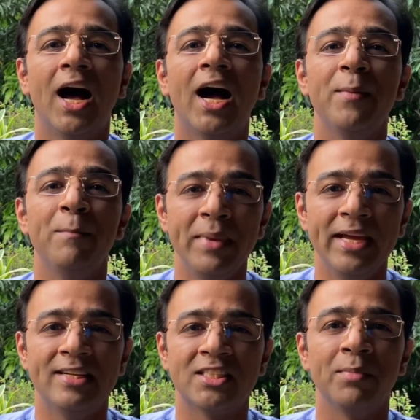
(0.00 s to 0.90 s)
I
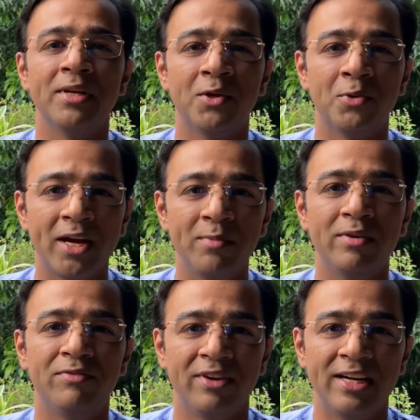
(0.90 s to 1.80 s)
made some
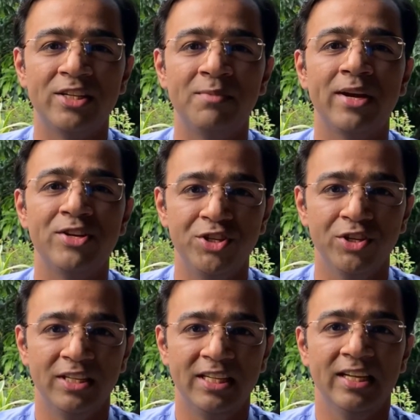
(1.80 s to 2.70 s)
incredible friends in my
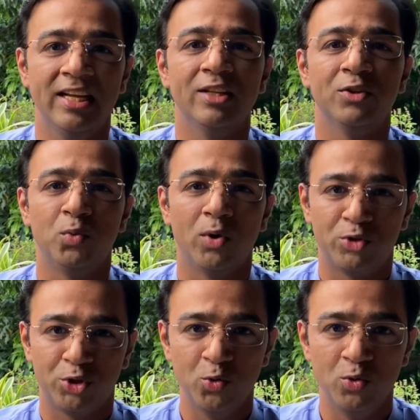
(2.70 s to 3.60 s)
journey
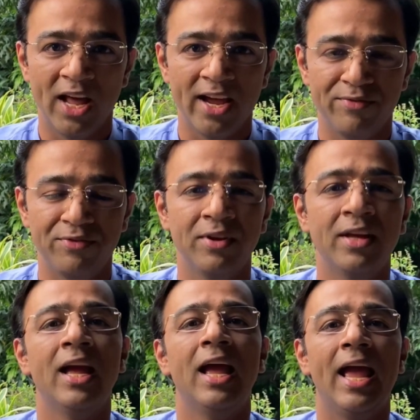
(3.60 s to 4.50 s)
throughout school life,
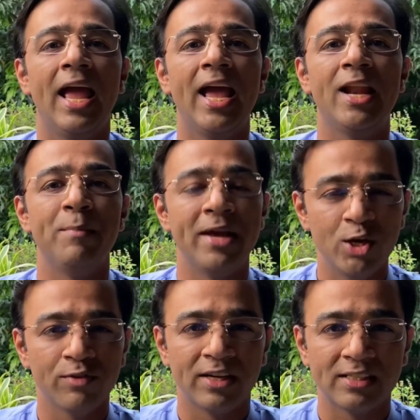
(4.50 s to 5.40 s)
and
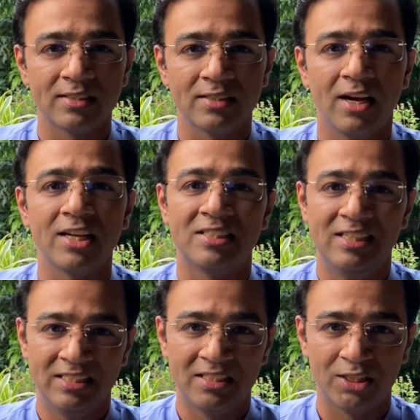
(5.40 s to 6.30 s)
many of us are
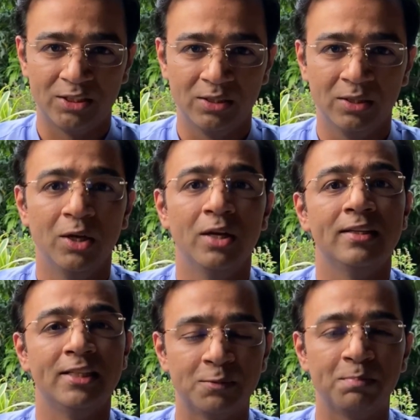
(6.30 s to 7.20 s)
still in touch,
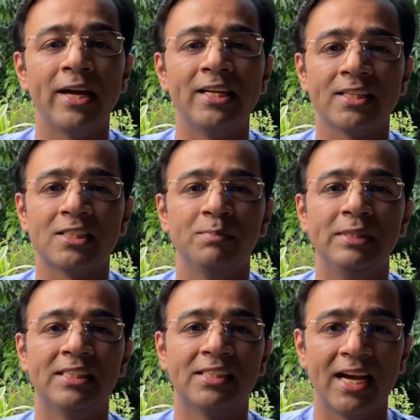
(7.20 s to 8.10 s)
despite us
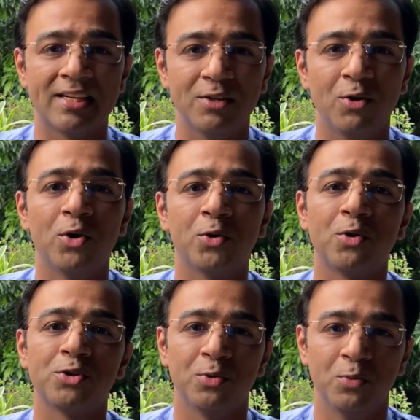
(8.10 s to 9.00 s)
being scattered all
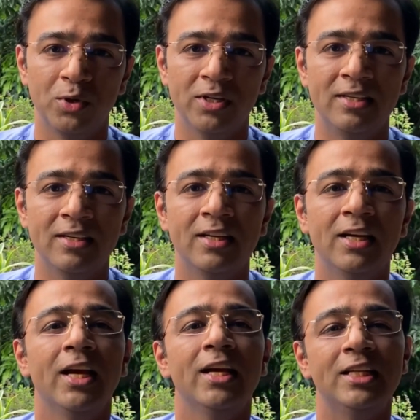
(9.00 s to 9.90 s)
across the world.
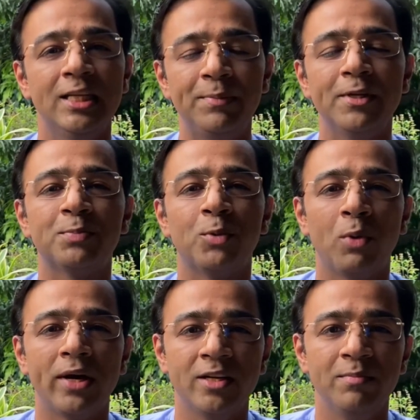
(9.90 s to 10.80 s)
DPS
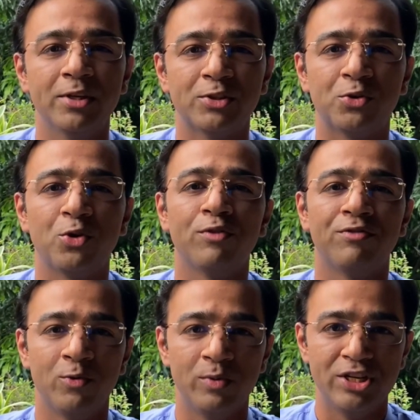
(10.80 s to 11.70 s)
provided me a strong
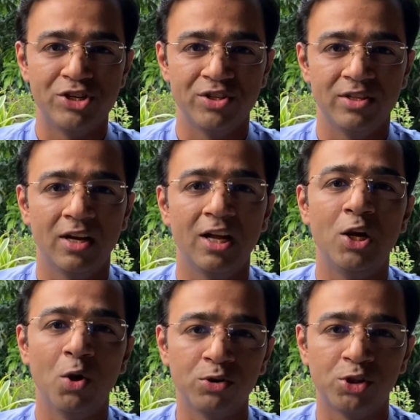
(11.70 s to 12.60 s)
foundation, a
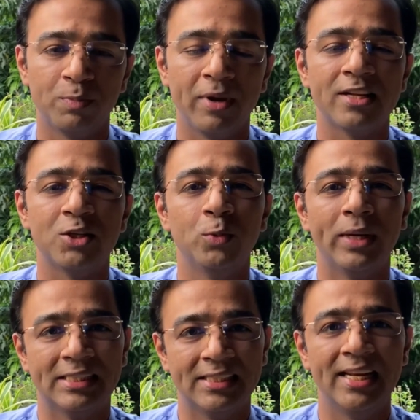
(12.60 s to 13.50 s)
launch pad to
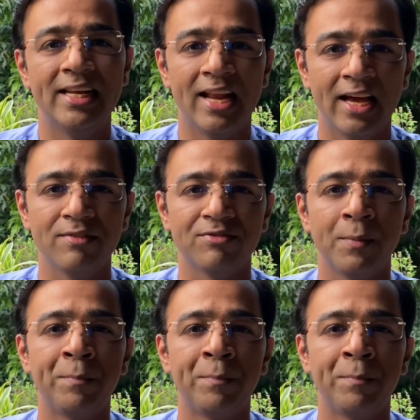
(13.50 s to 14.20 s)
excel in life,